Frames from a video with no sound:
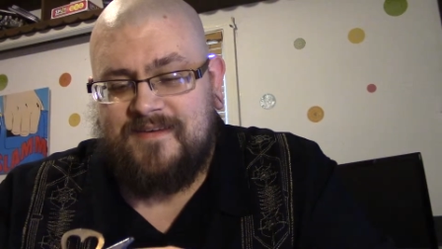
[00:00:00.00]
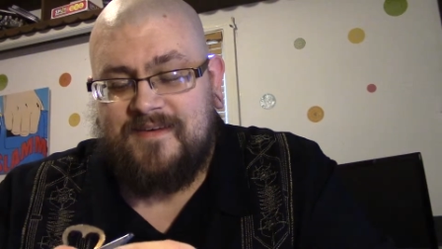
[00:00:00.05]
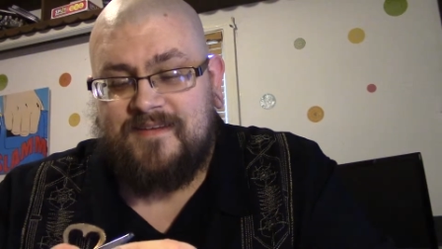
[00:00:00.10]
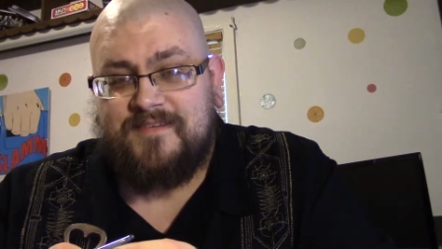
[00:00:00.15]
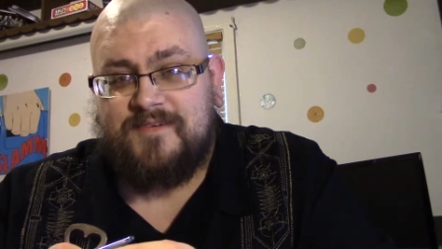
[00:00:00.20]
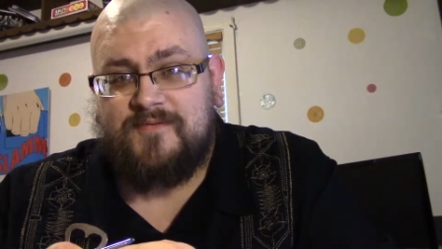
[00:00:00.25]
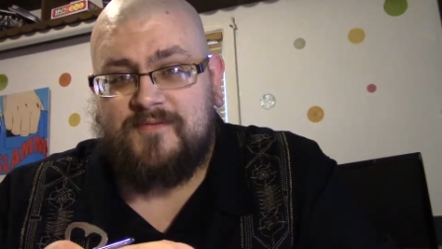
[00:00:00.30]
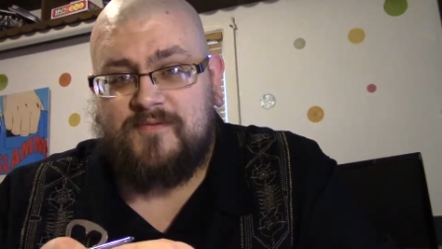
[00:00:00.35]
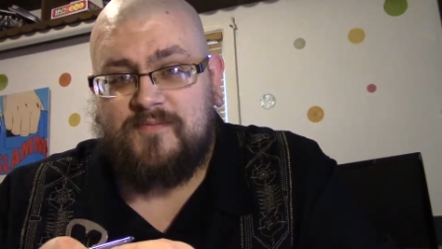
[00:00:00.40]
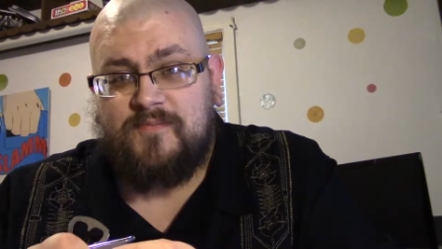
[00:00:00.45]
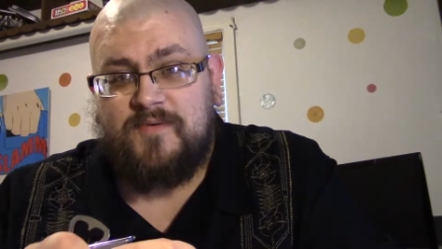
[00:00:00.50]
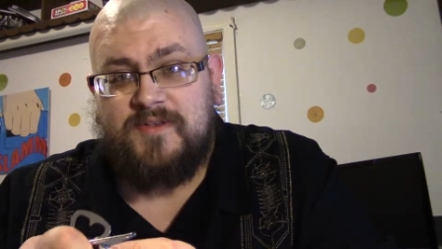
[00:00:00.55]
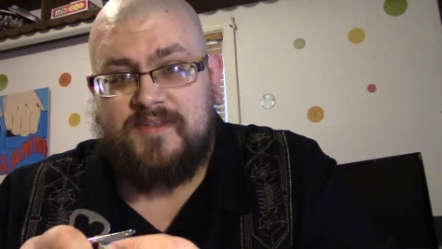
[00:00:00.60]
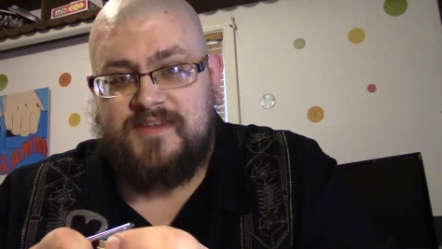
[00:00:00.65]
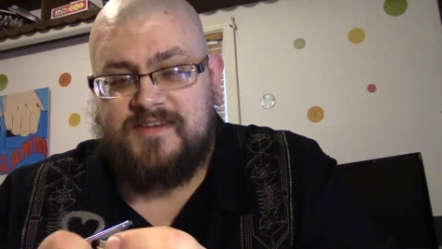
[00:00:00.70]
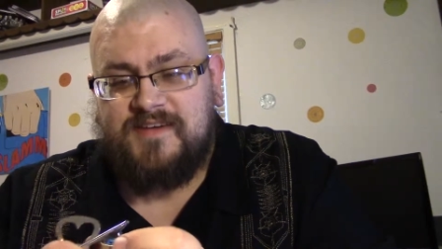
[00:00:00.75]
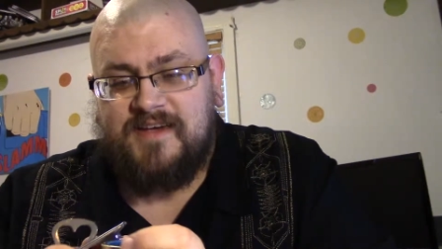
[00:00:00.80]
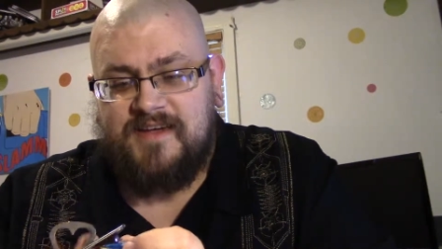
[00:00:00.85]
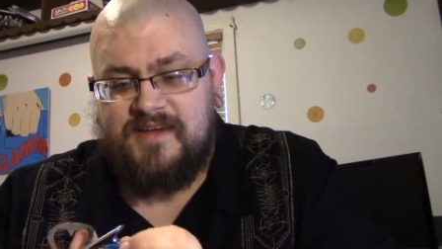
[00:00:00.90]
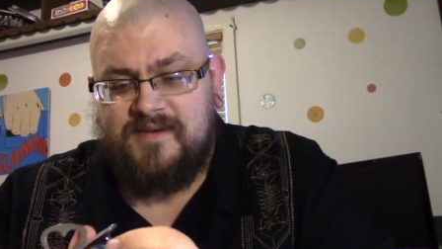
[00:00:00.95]
because it's really
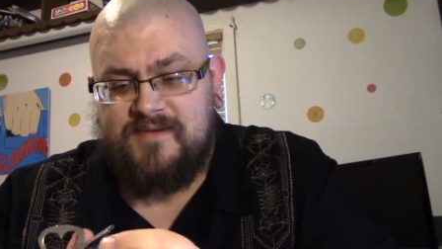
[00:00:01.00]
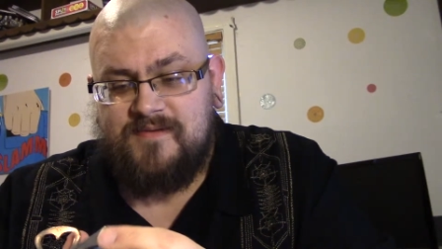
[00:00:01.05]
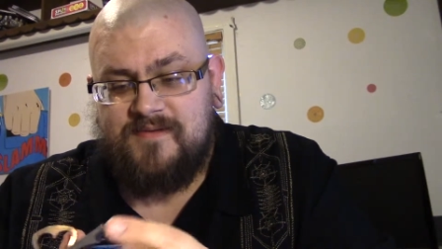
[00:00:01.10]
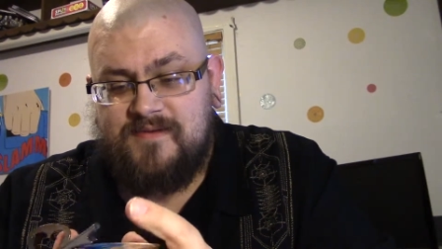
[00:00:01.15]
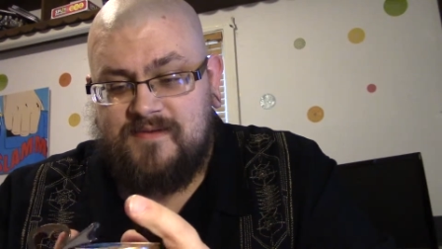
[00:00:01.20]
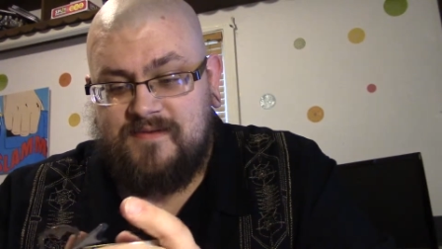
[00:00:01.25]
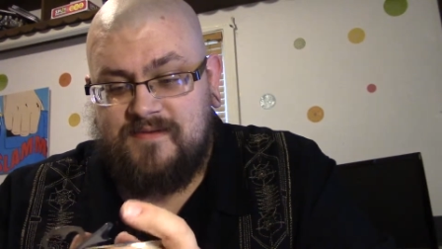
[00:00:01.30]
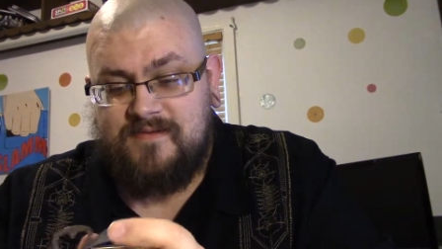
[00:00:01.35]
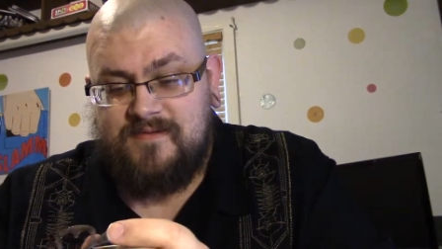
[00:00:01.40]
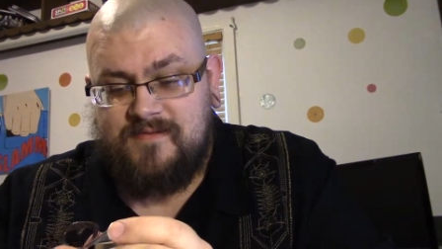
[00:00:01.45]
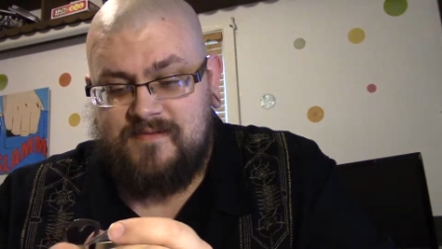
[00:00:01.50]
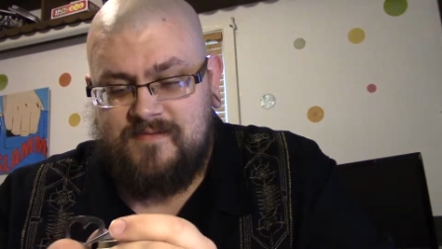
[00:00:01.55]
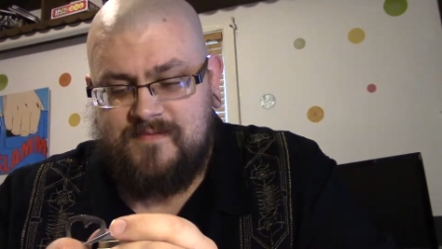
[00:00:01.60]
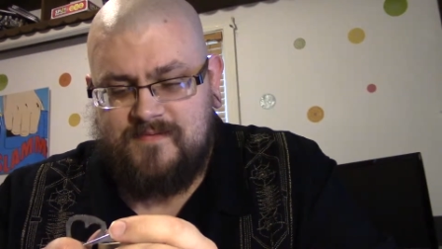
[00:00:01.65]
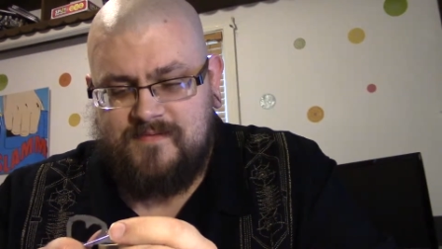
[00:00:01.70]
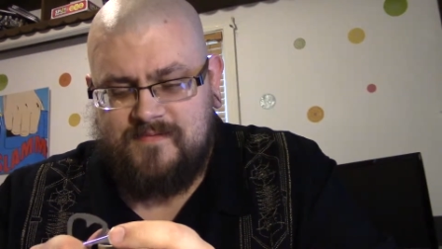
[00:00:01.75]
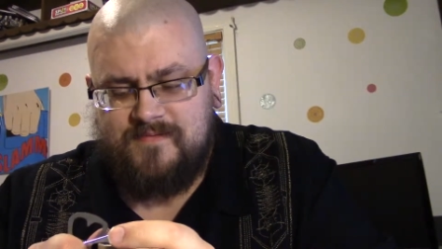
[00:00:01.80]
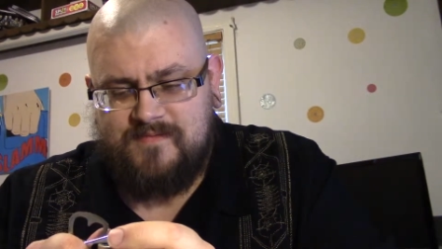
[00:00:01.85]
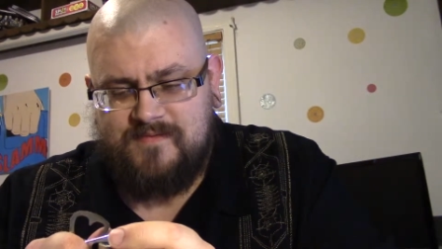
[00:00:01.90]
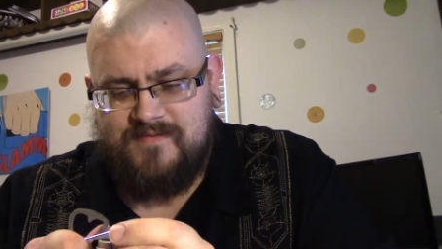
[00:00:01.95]
tight.
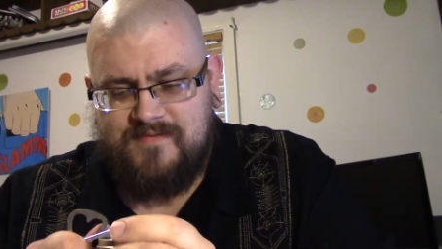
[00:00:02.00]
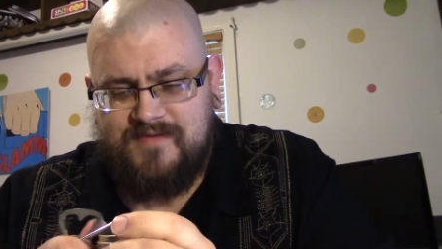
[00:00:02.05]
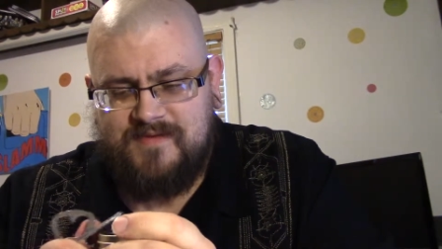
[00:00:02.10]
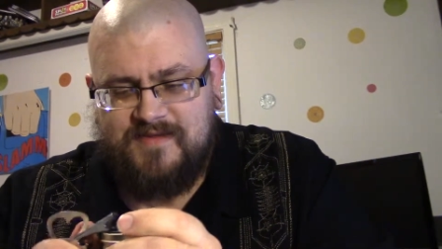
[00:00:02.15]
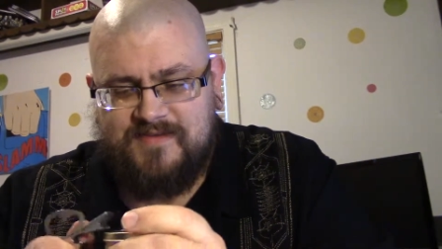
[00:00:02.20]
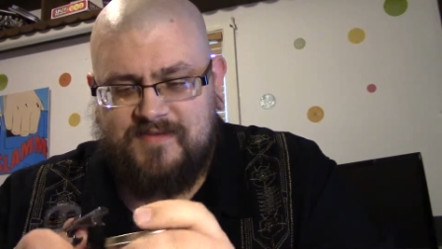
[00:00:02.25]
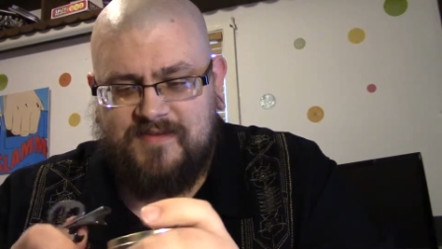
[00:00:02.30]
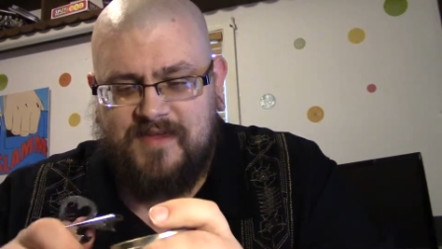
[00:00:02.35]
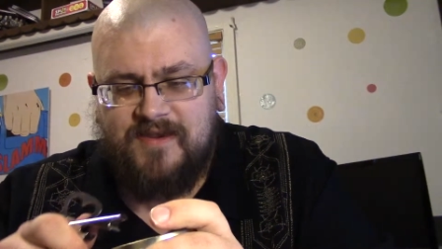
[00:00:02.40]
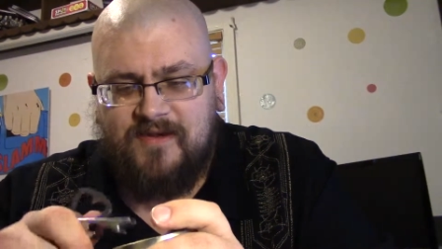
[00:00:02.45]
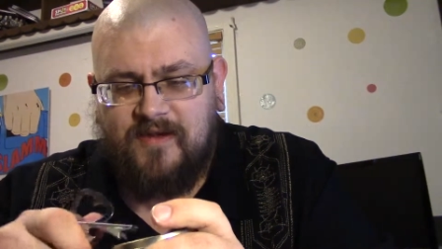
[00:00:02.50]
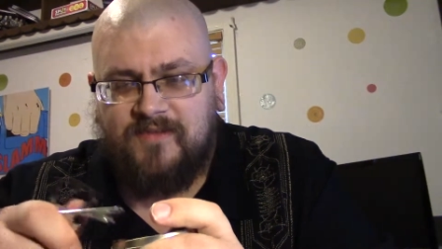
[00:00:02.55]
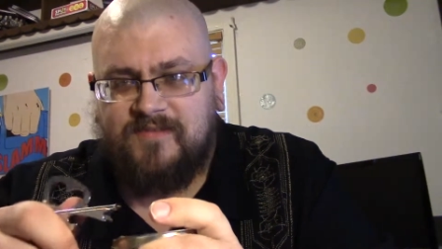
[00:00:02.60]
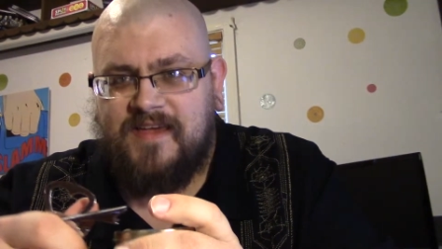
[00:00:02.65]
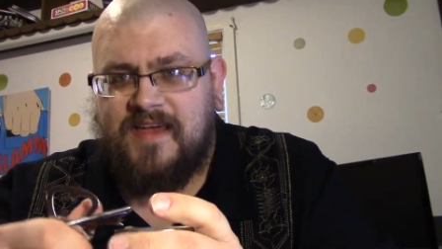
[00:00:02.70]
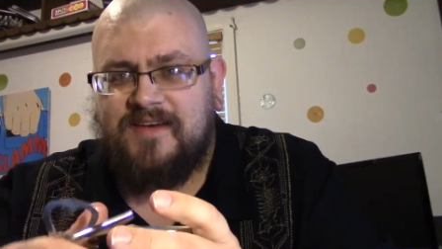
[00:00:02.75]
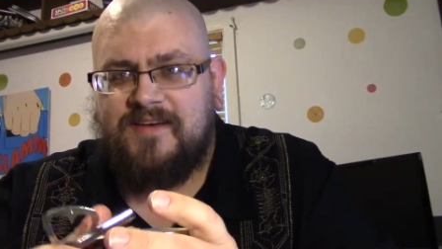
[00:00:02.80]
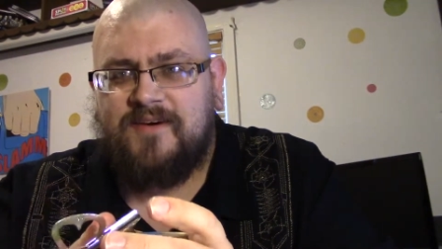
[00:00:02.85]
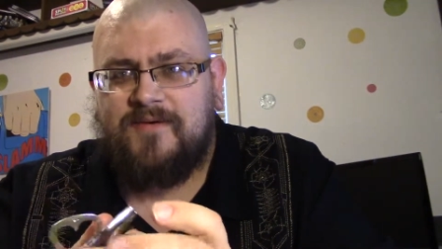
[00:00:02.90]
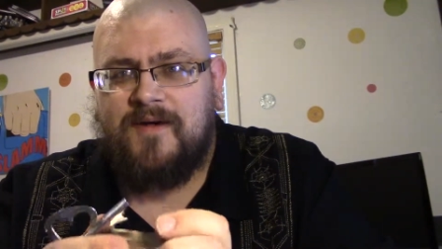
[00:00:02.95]
It's getting all
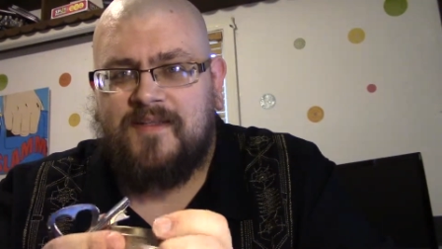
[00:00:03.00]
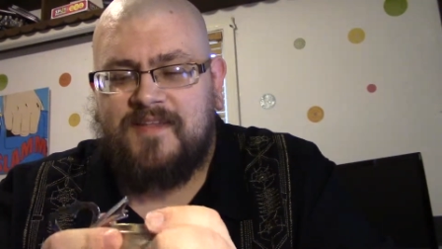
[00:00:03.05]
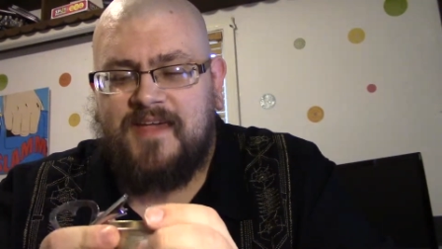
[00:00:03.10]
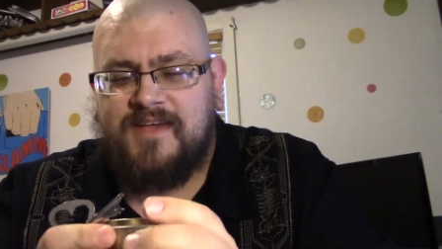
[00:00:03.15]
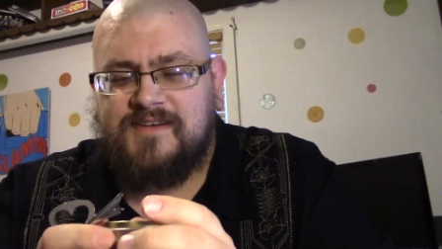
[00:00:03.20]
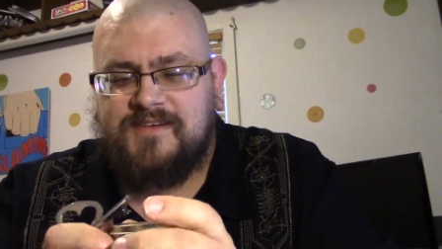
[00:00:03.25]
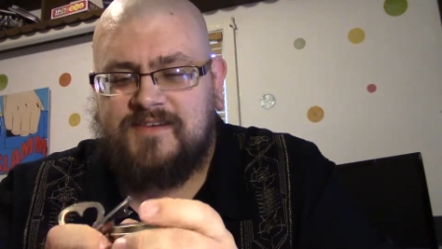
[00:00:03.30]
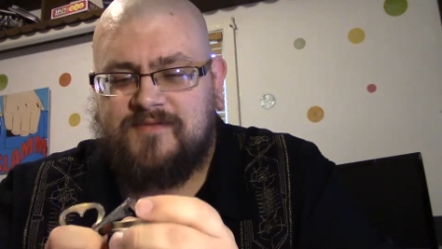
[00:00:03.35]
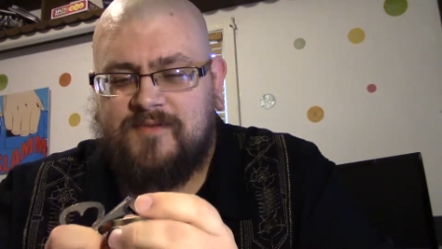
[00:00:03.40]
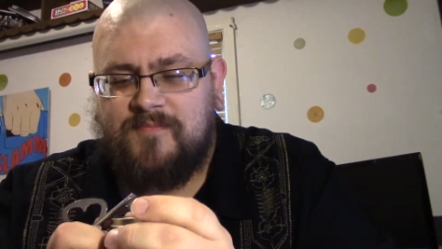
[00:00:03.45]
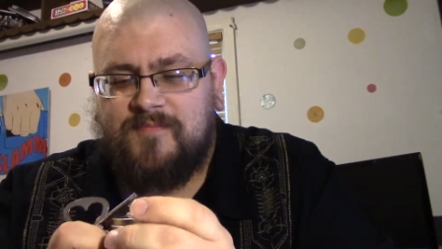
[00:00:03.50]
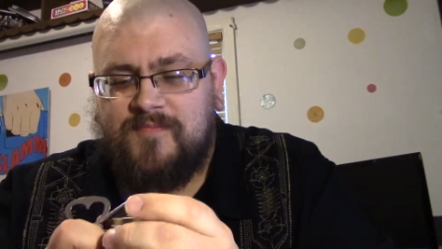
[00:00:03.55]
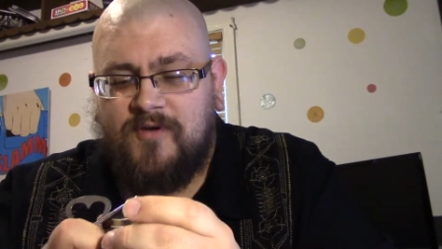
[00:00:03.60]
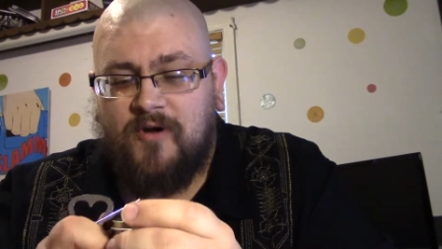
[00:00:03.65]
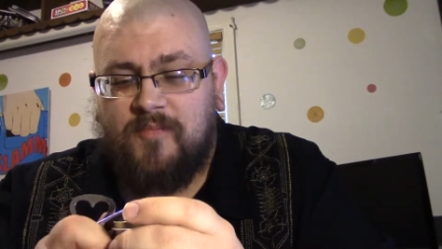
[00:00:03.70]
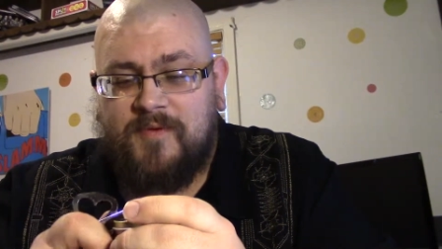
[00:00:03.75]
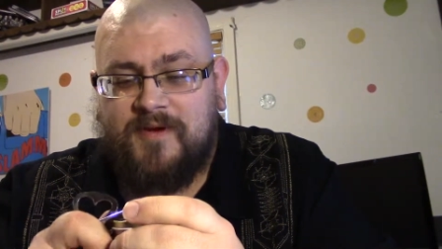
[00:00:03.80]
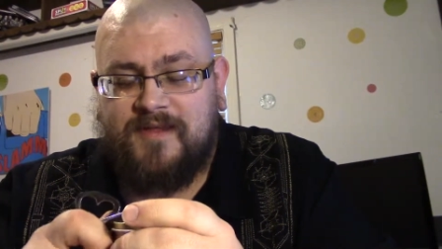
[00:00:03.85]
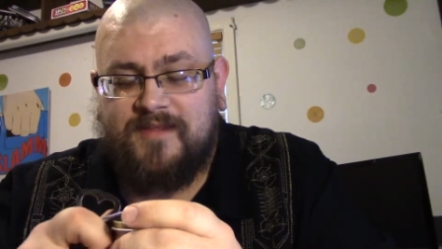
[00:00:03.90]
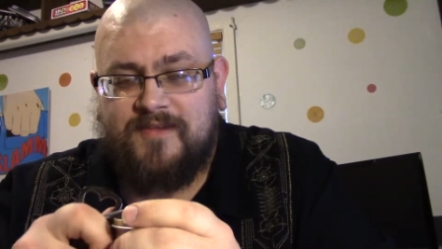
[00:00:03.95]
dented around the edges from
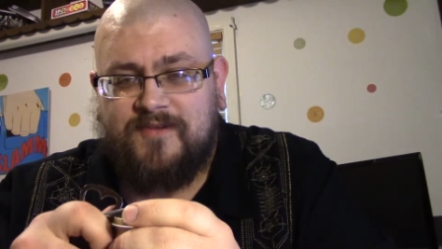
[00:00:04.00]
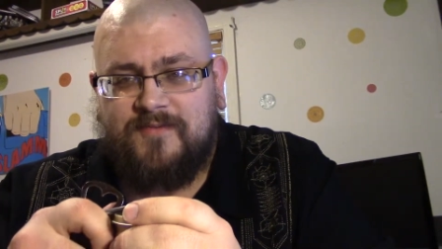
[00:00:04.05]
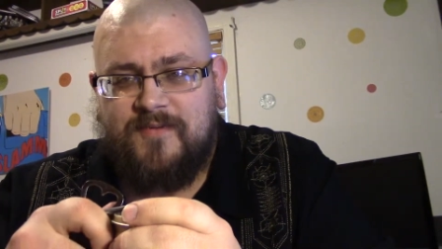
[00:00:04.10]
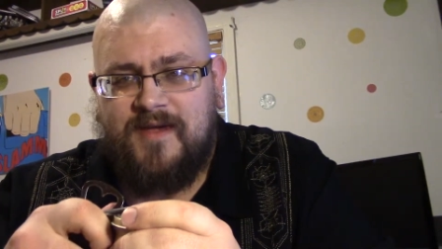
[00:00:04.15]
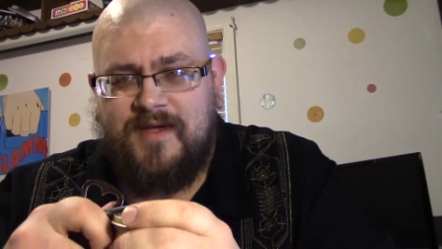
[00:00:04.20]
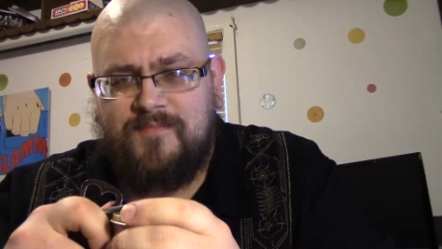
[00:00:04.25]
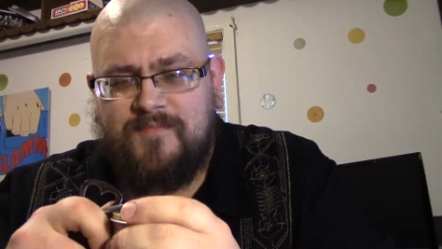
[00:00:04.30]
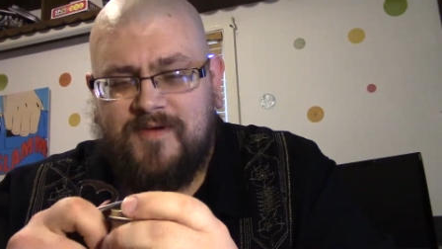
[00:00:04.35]
opening it this way,